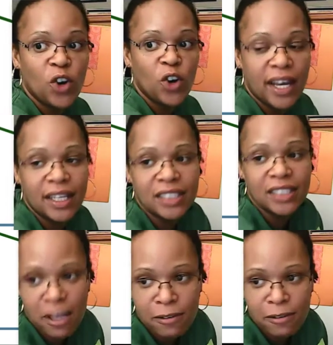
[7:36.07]
Okay,
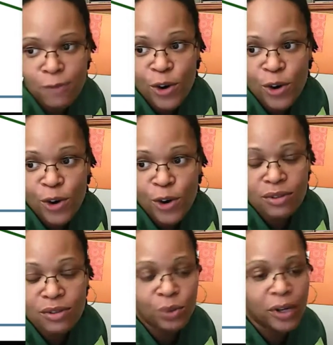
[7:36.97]
step 4
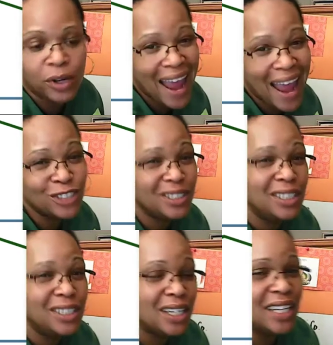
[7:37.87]
is when we're
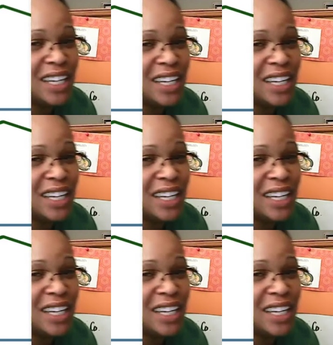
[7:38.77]
actually going to